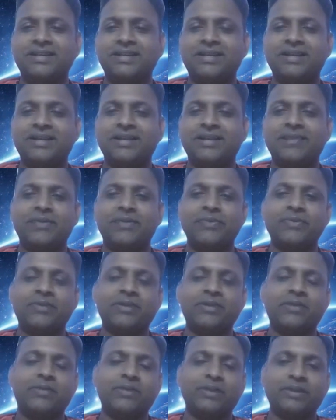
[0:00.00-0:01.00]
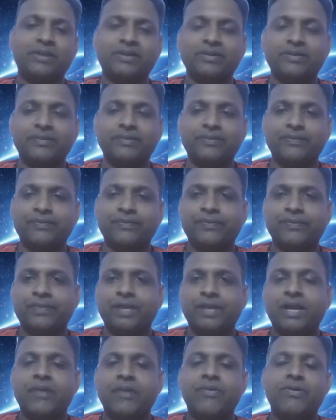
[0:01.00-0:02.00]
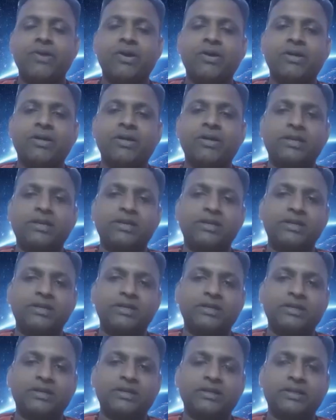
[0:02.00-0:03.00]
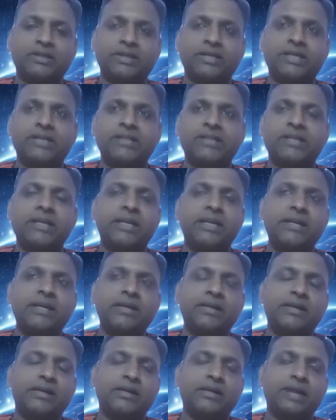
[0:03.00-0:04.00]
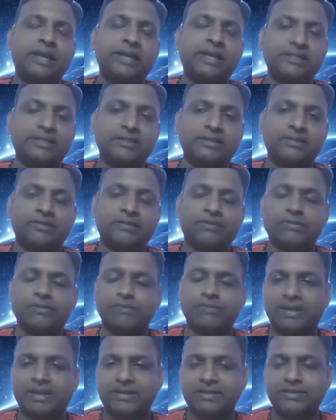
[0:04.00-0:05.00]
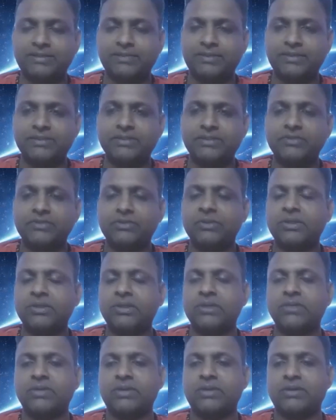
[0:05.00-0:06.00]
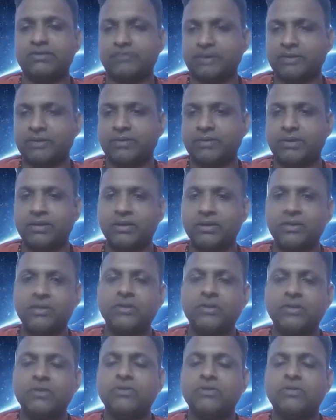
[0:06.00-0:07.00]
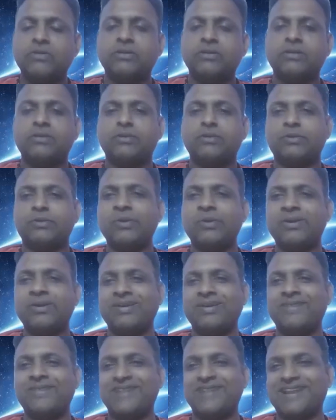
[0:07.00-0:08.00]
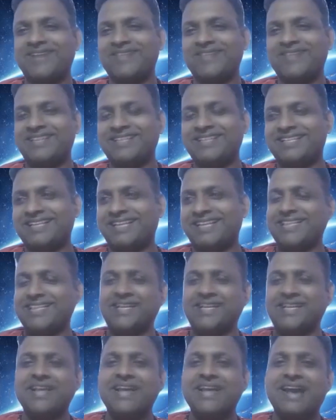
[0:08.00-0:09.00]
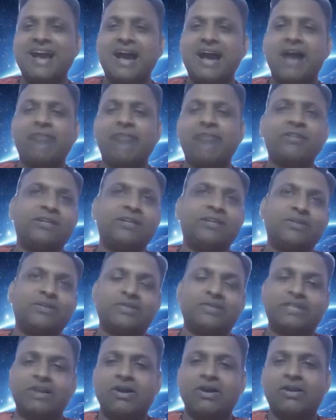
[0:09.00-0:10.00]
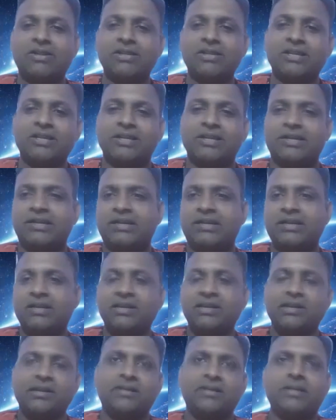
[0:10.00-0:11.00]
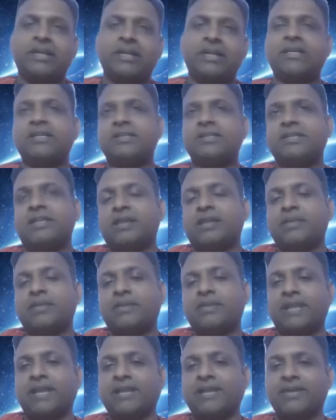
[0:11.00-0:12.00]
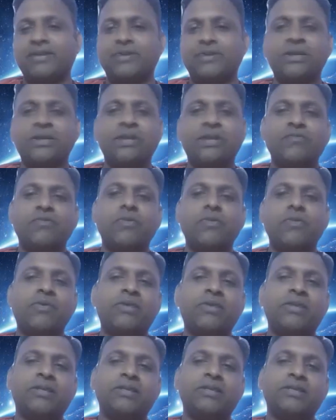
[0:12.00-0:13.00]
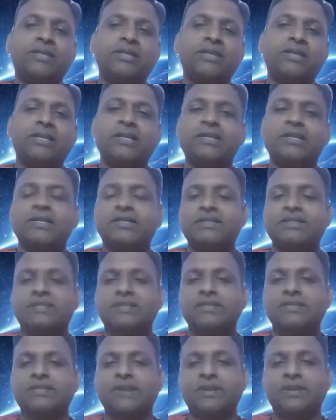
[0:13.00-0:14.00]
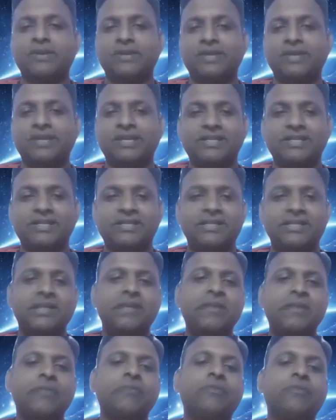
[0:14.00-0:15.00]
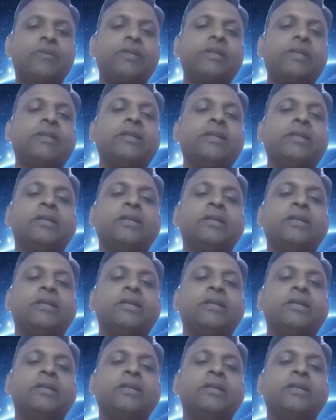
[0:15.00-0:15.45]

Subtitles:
caption to Arabic? I have not taken certain rights from the participants so that you are comfortable. So don't meddle with the settings. After that, you will see all the titles in Arabic language only. Whoever set it back to English. Fine.